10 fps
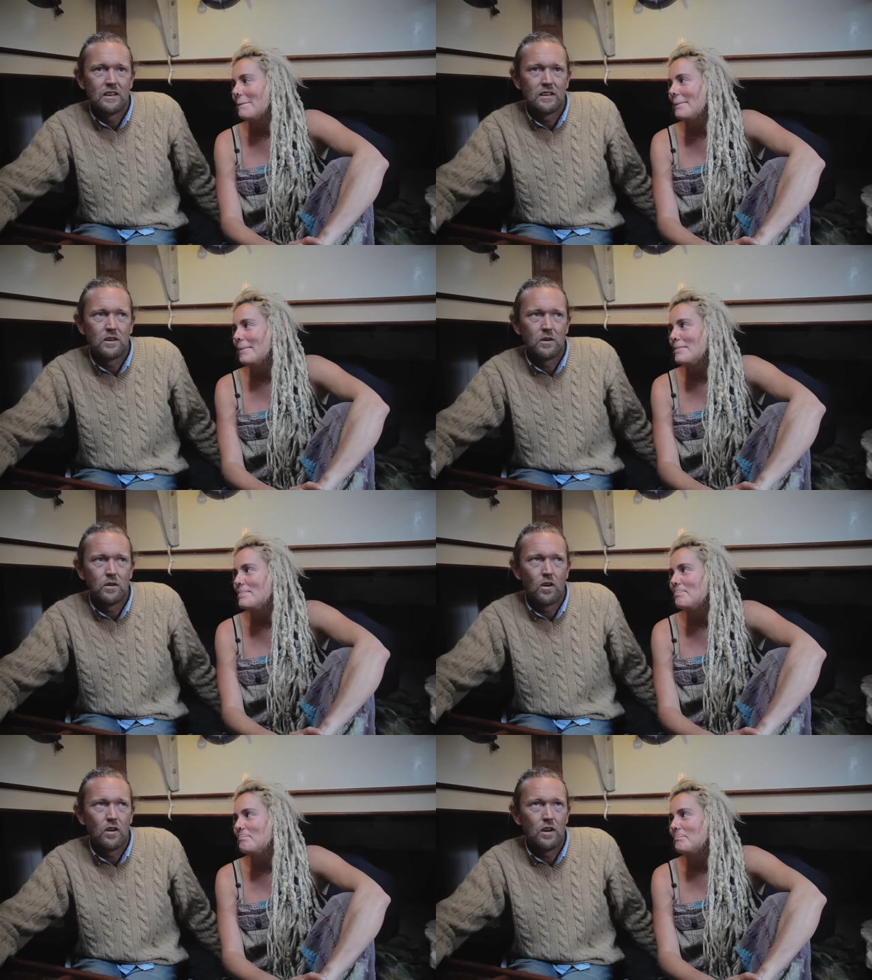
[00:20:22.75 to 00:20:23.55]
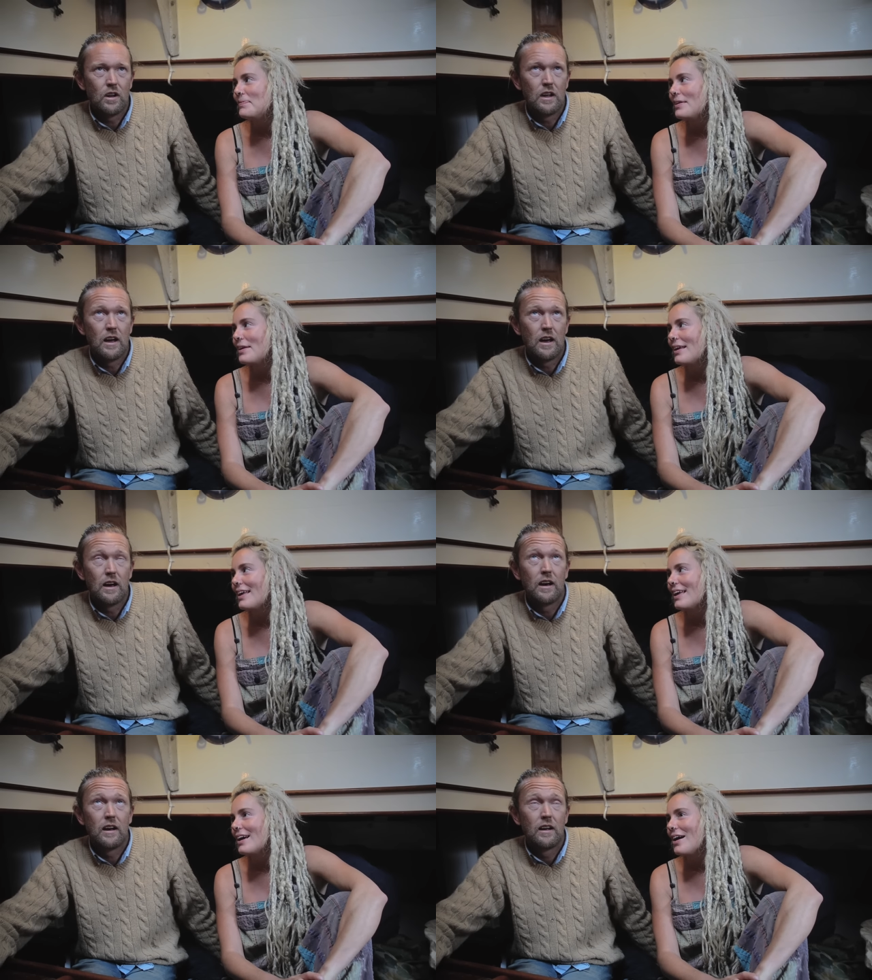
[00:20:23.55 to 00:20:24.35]
Speaker 1: you know, not...
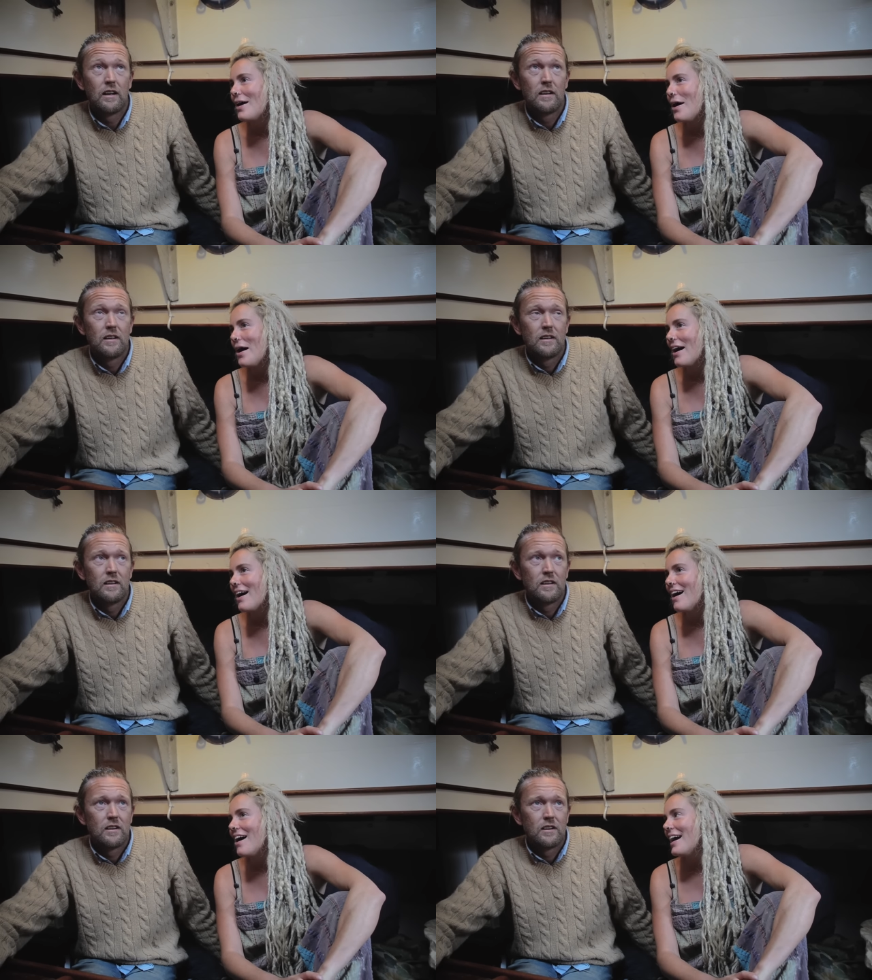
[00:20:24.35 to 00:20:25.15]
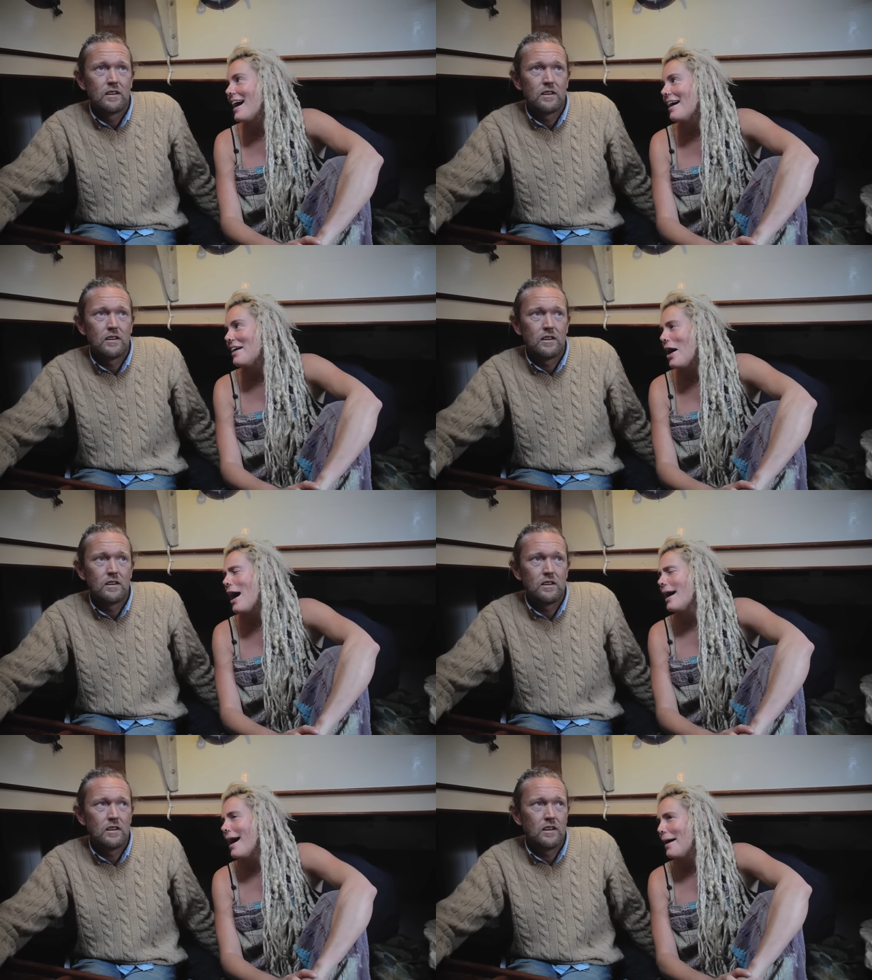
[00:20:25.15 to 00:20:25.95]
Uh,
Speaker 2: I,
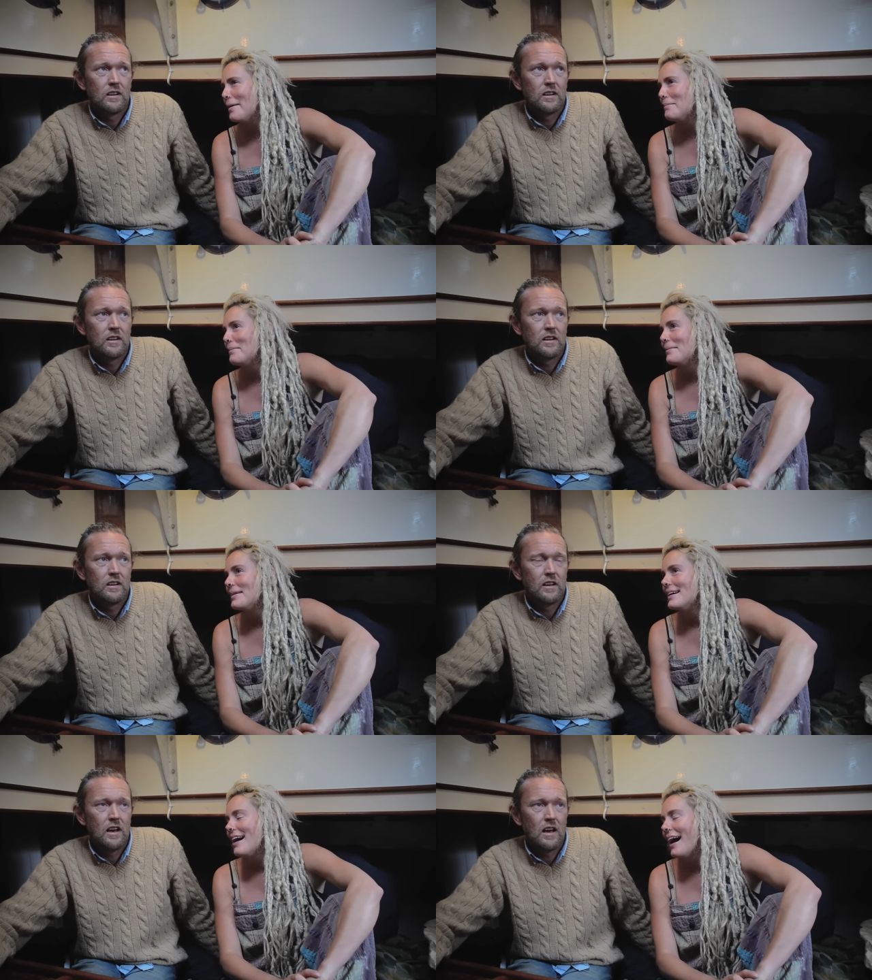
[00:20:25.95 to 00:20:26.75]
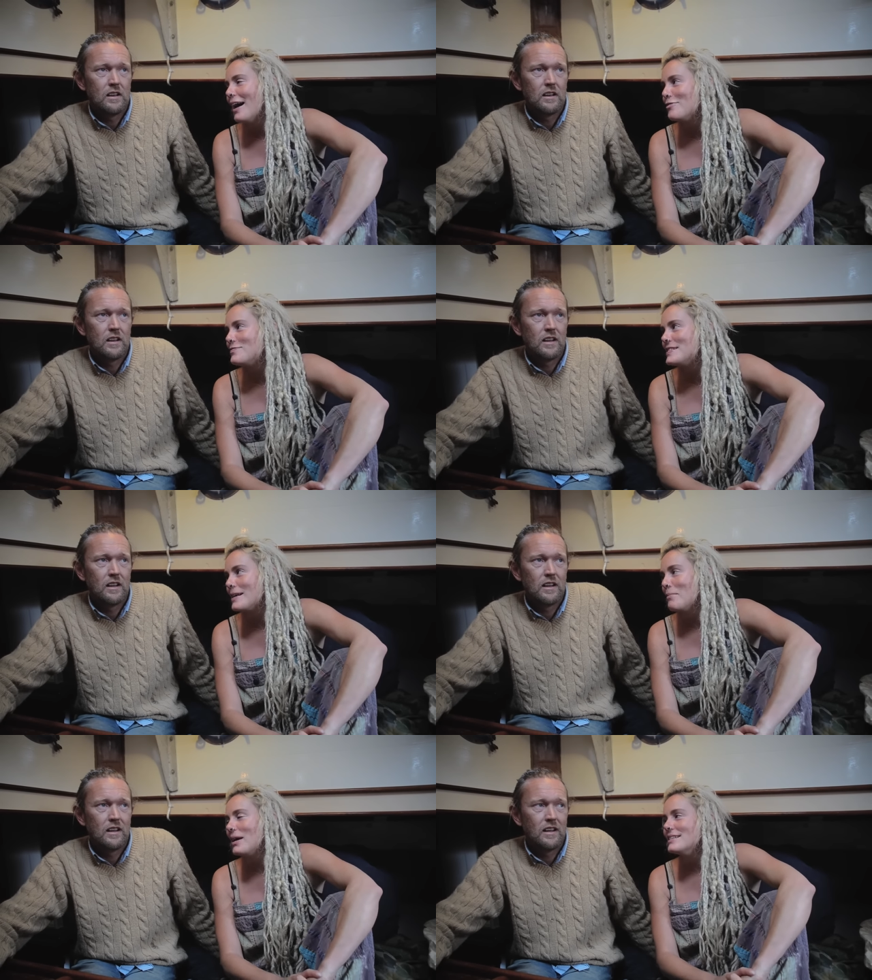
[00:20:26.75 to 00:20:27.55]
I am. I have
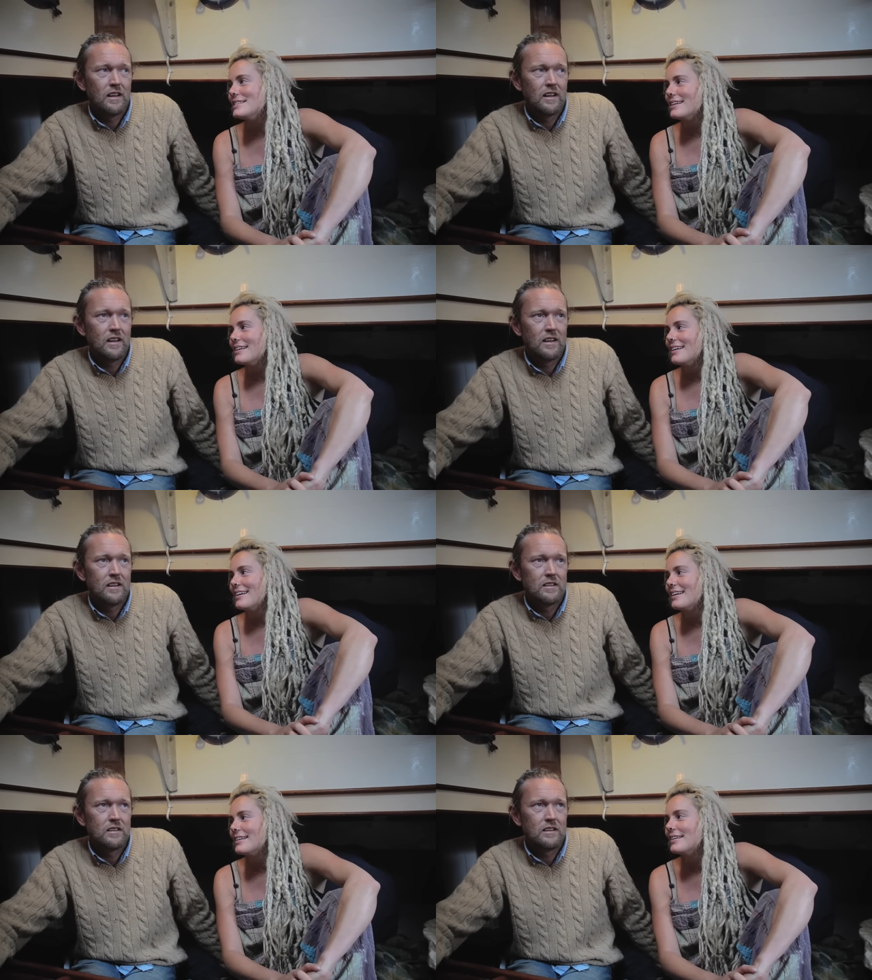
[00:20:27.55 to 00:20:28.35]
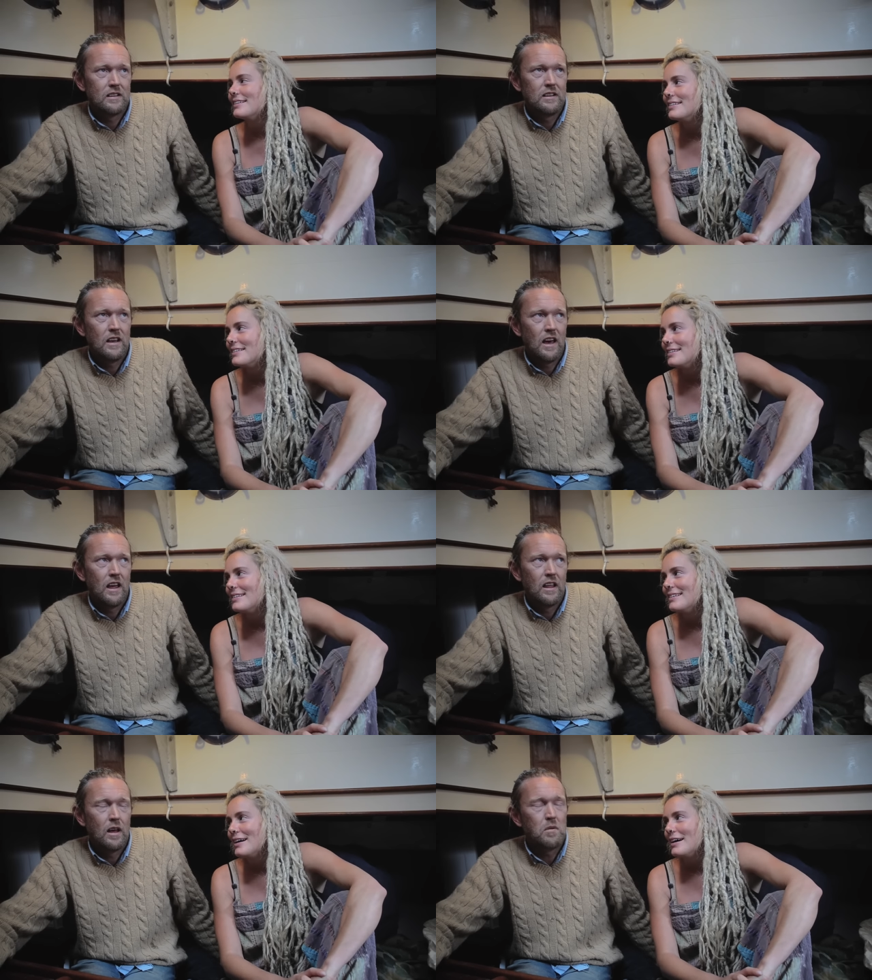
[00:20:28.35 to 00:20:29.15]
some idea.
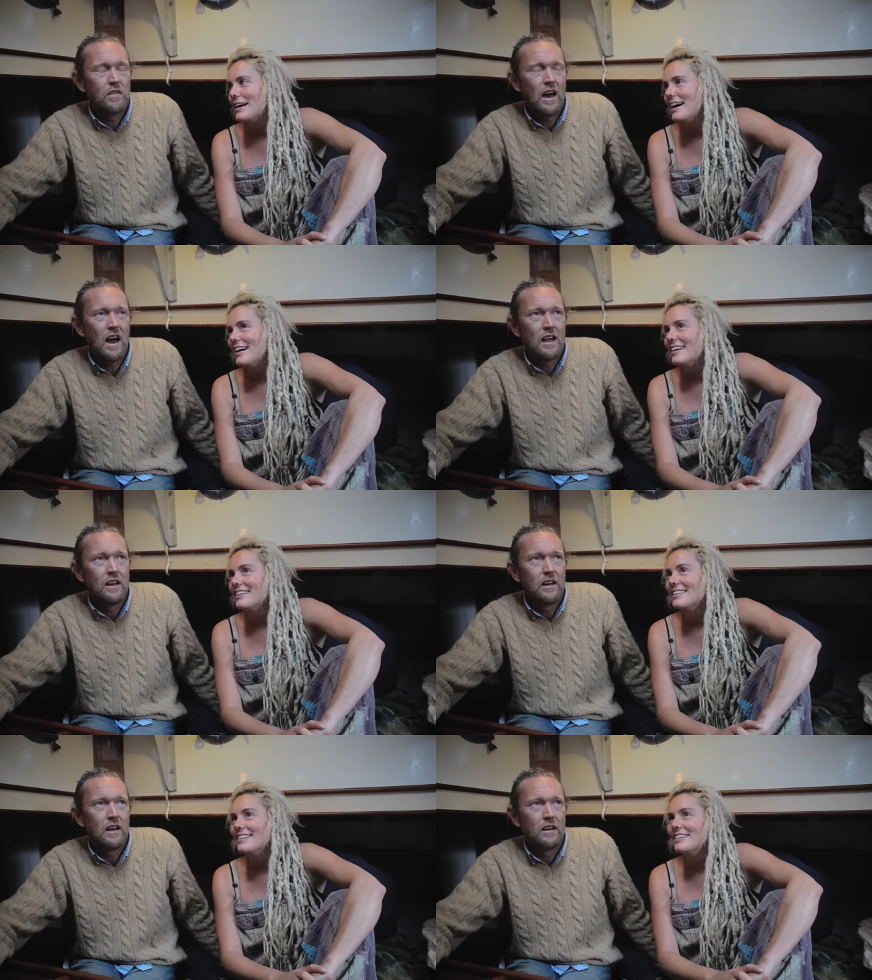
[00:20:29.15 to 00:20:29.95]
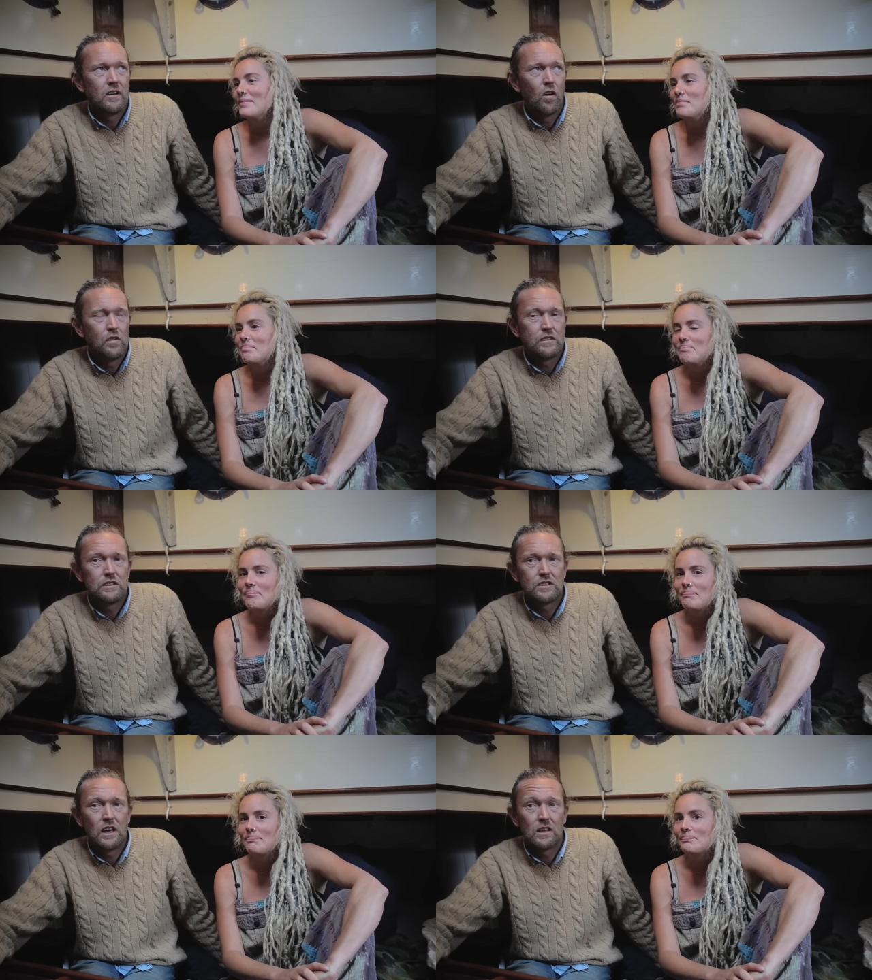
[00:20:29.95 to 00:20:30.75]
Speaker 1: Yeah, I mean that, and, and obviously
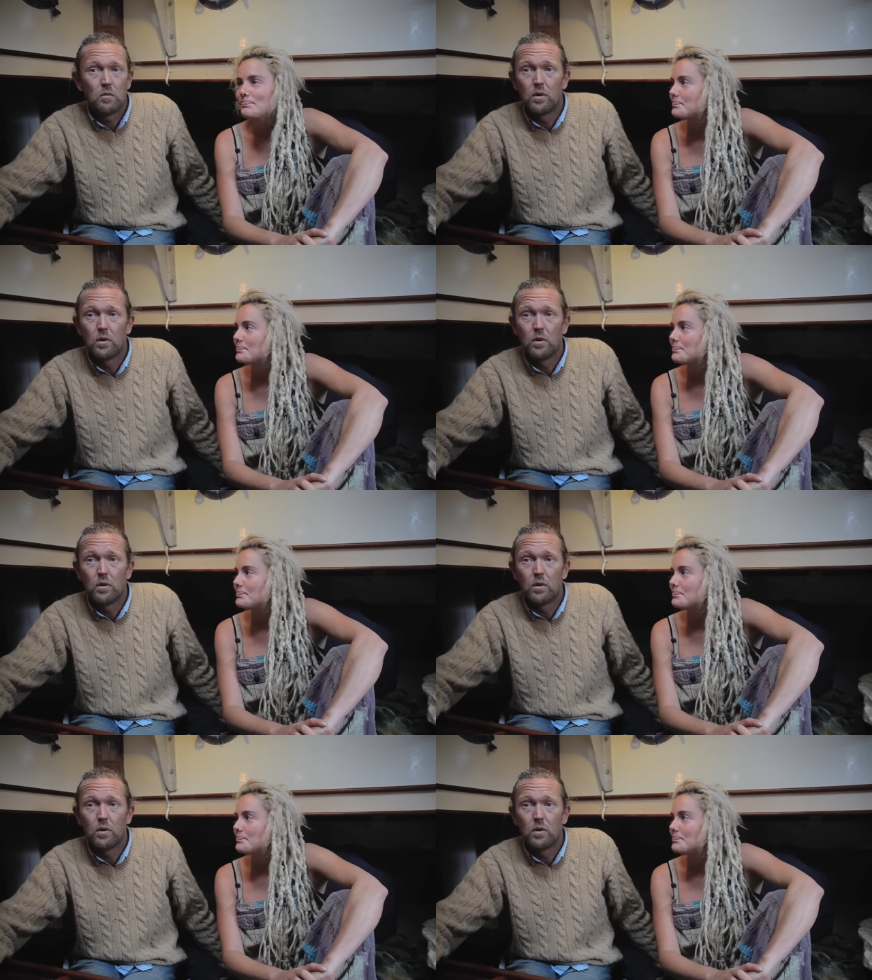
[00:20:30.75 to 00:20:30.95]
sailing the